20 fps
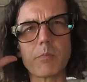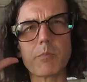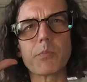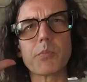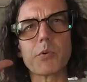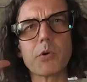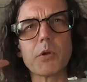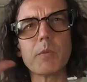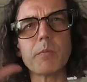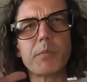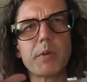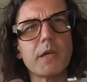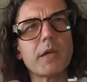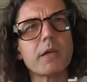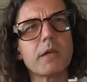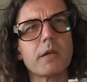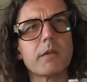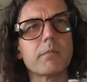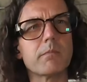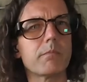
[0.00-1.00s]
pretty
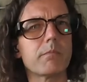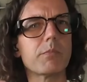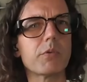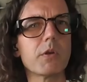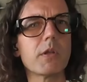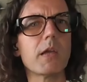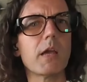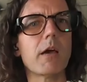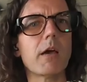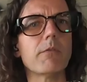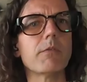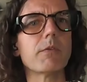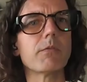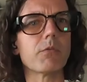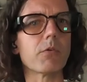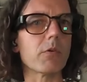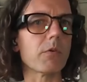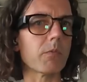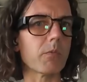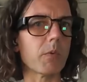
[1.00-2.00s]
big and pretty heavy
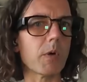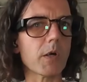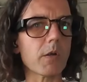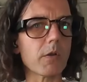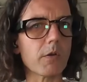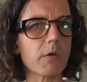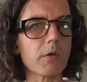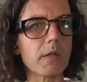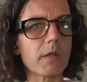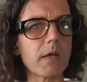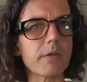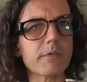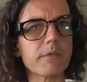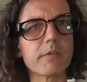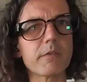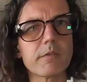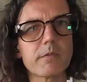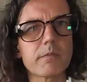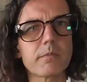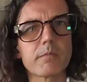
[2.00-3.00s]
for regular
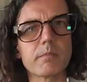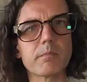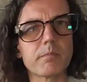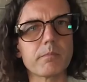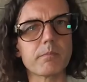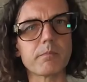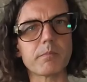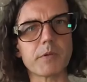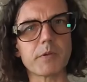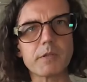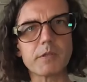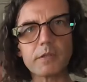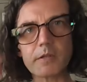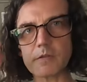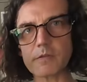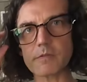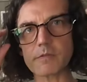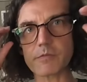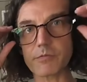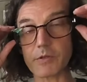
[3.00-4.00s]
glasses. But
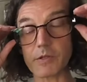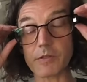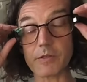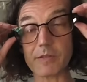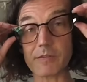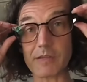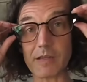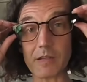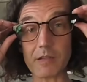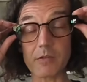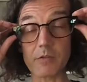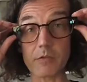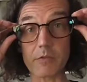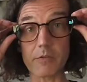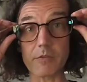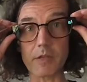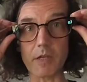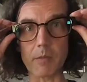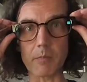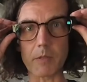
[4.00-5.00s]
this feels exactly the
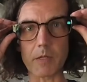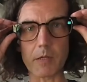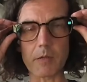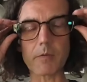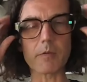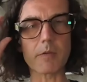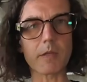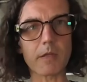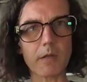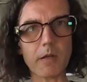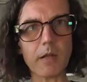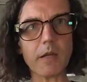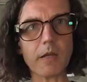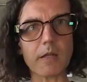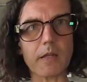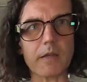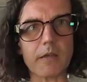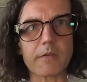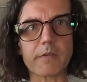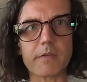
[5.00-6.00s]
same. They're like
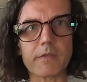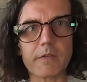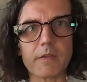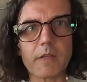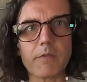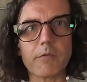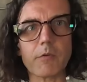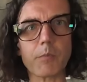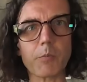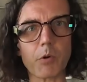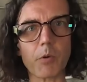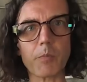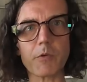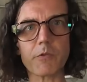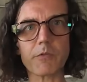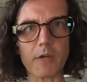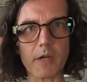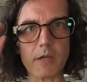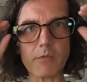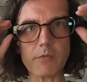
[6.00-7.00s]
glasses and have the proper
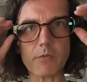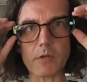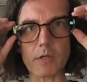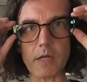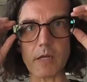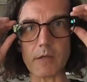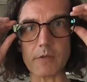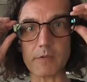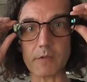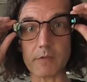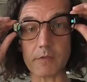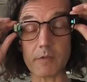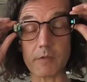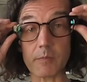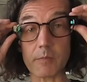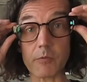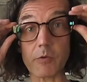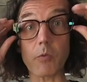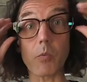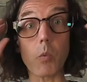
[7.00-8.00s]
size for glasses in
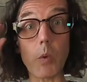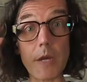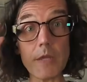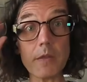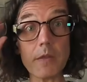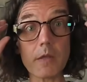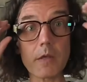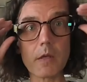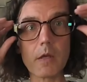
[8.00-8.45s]
terms of weight.